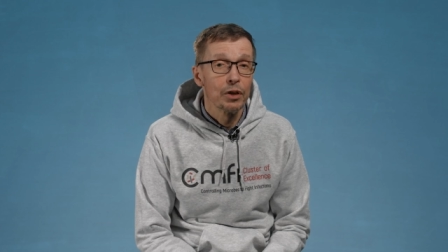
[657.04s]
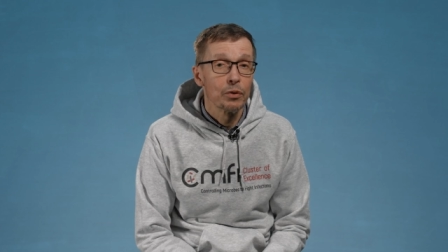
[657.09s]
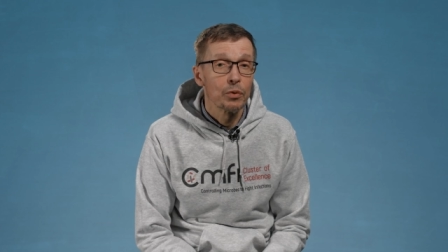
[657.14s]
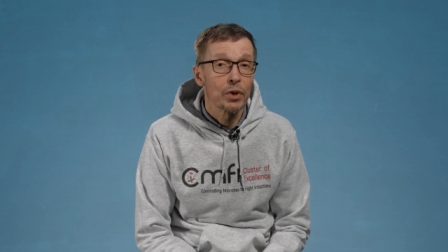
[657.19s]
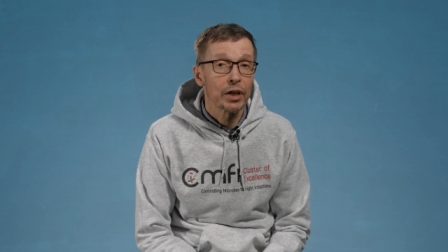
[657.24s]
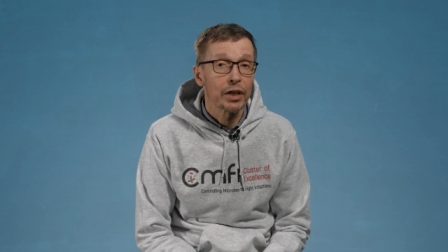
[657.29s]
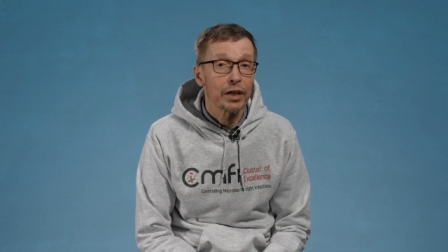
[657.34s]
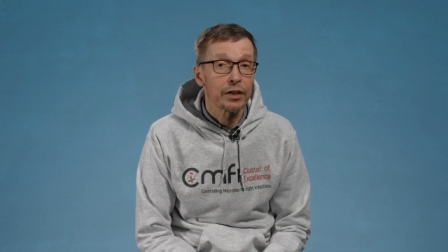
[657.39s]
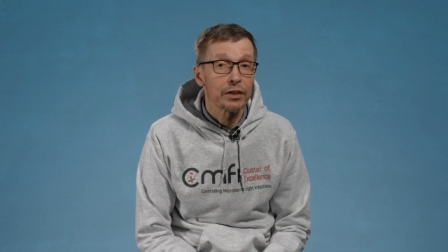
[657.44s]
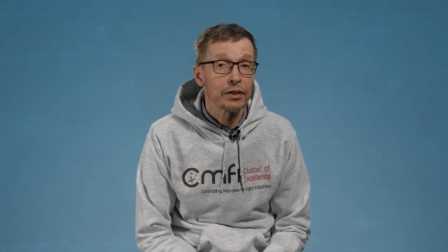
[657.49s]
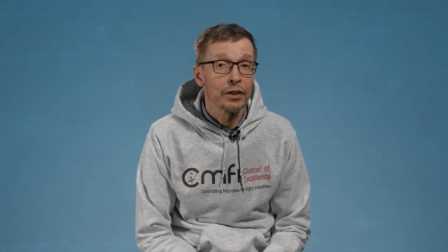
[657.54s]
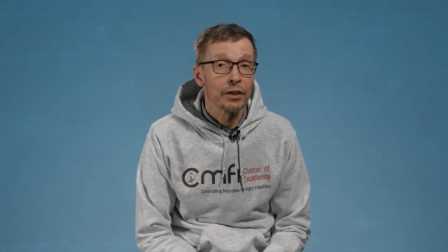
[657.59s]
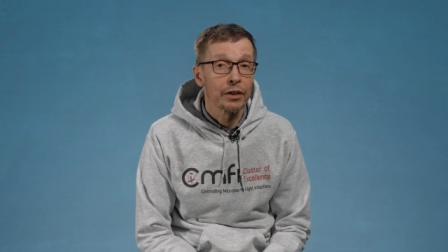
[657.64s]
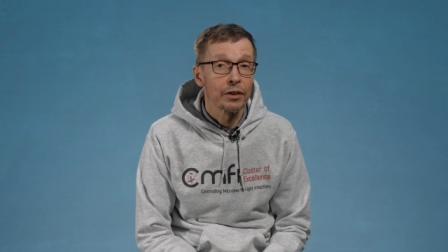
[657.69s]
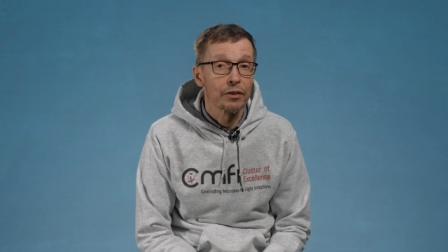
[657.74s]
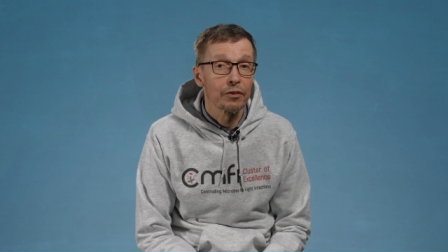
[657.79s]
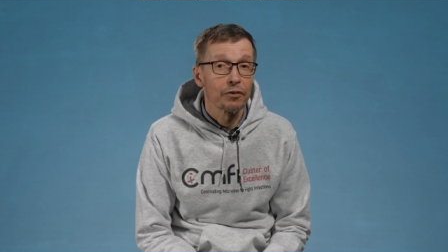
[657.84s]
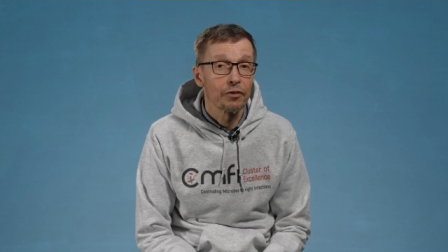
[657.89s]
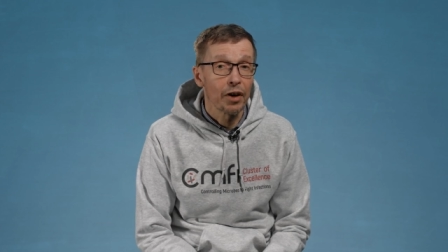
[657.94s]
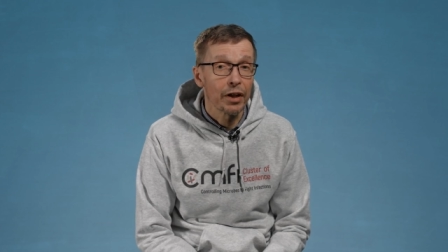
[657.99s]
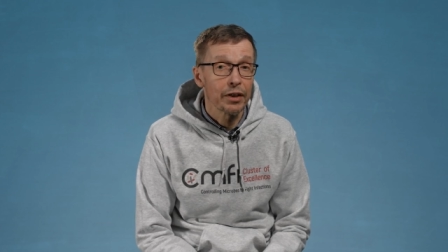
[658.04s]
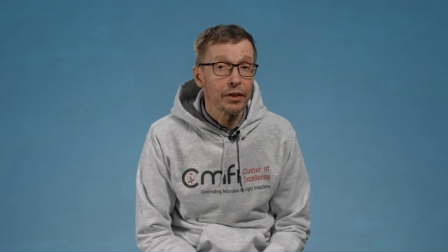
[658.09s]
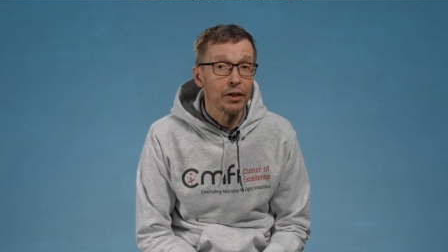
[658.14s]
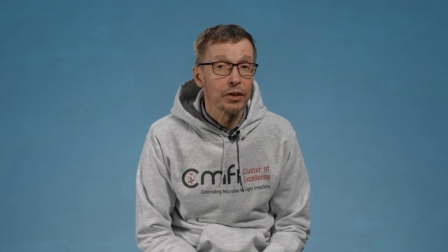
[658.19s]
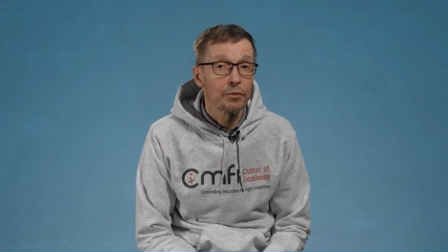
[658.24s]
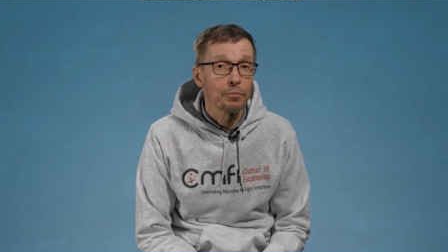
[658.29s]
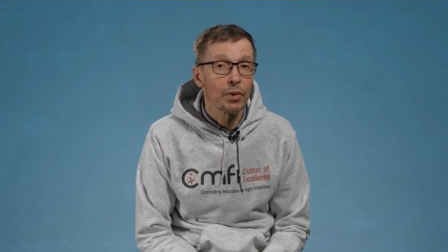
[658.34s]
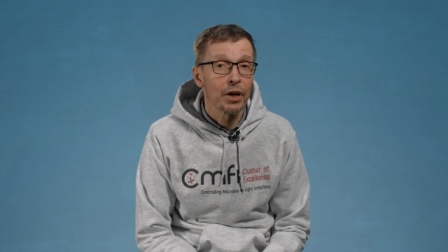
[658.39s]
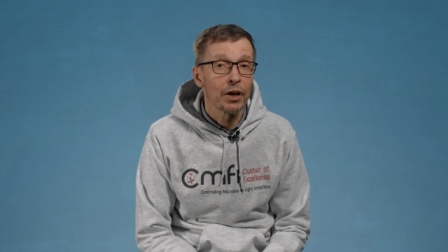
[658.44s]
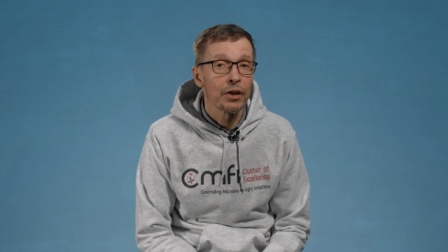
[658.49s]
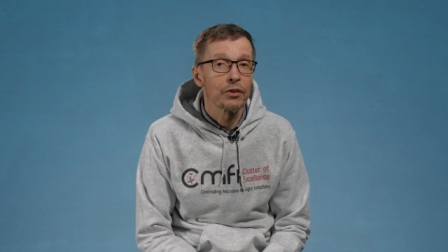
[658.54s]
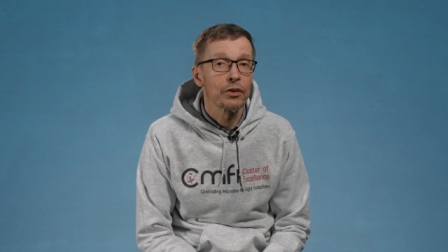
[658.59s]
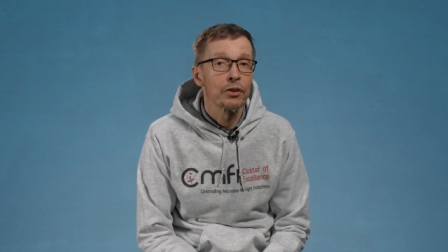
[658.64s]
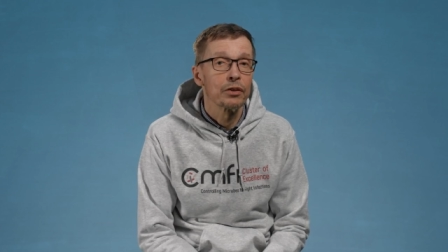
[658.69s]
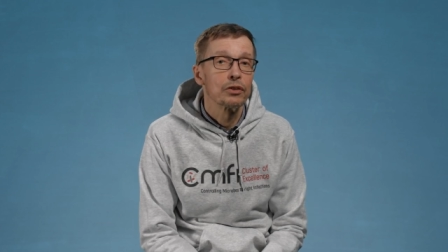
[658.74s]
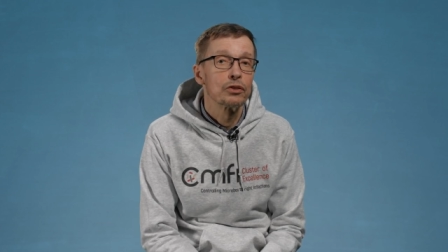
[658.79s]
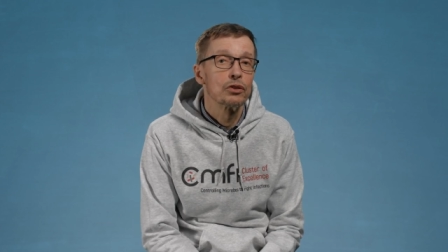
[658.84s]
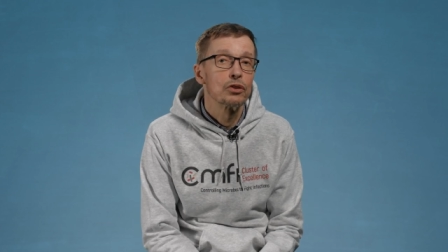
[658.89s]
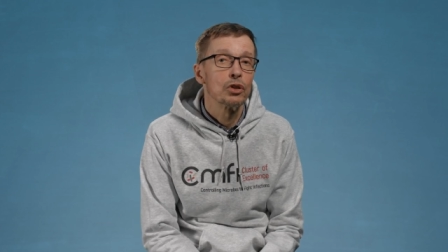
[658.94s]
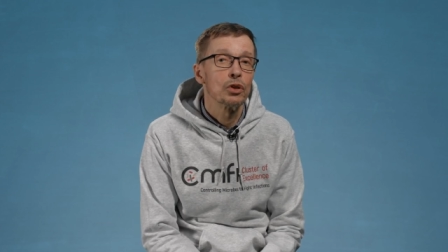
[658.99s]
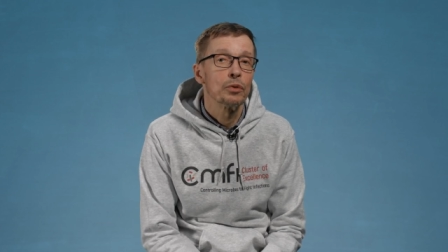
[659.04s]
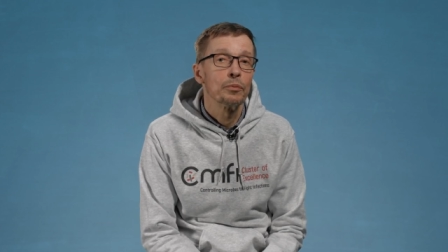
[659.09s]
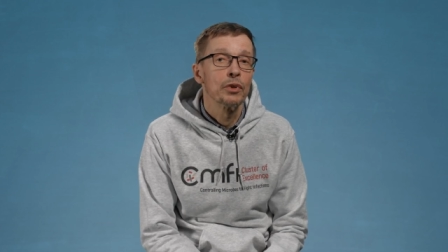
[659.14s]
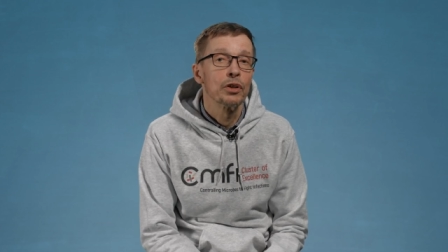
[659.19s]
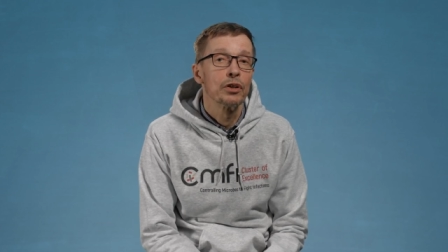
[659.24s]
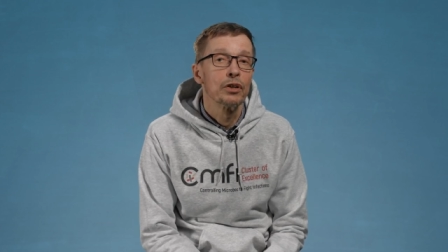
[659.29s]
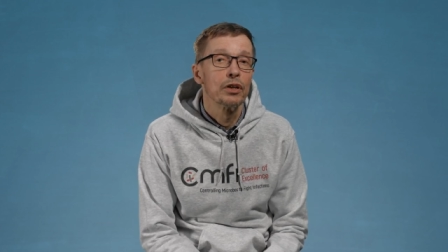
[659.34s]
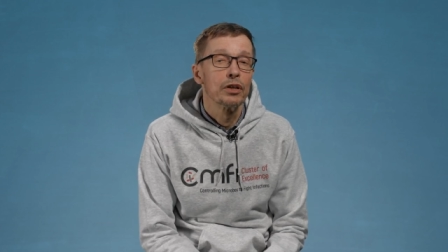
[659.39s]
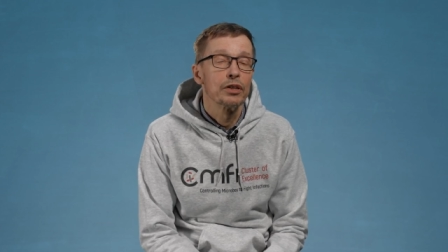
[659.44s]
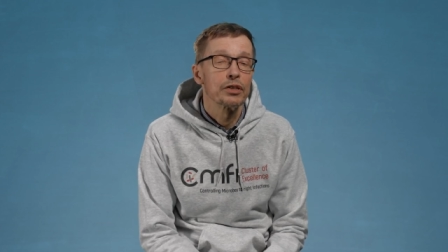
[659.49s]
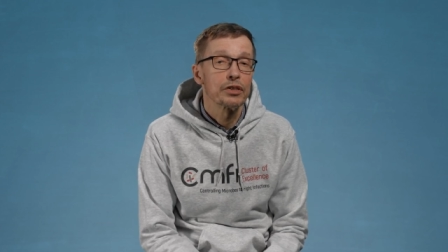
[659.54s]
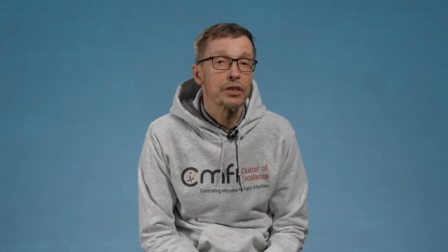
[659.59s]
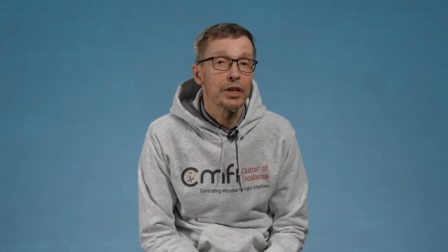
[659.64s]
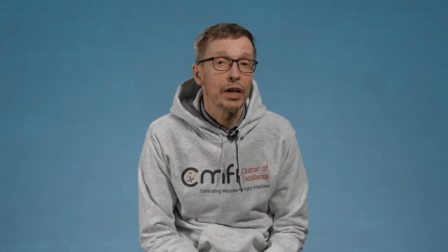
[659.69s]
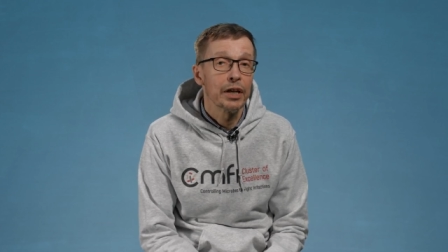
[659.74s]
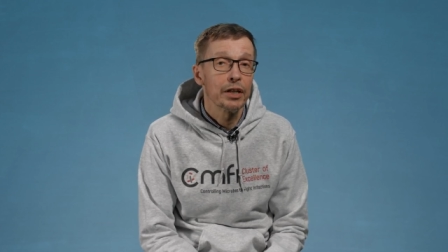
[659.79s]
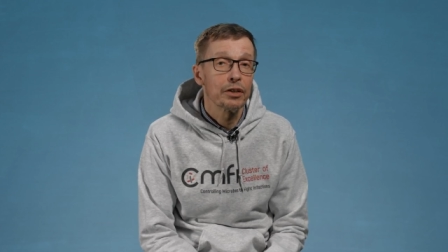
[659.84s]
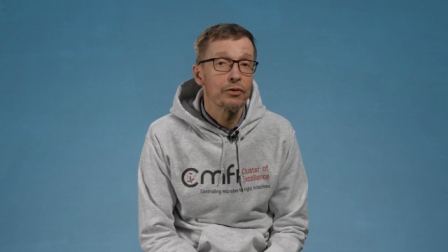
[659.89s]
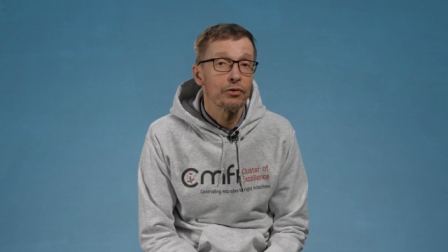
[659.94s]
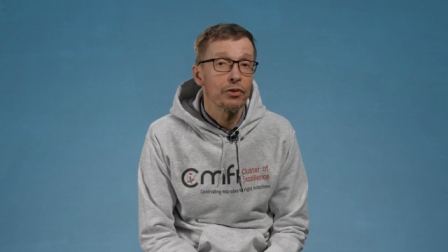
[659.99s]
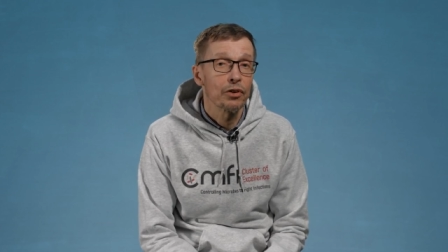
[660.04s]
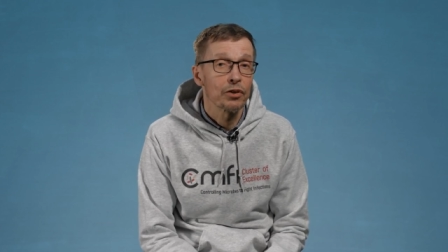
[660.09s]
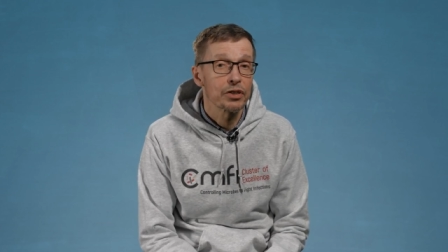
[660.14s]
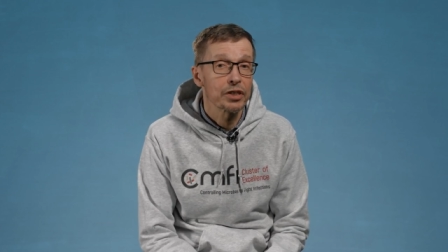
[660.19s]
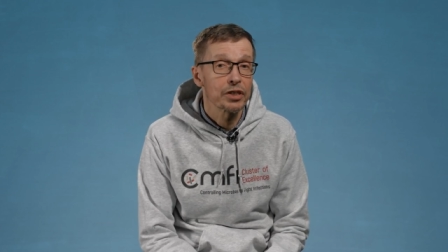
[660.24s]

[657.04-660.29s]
We're getting funded by the German state for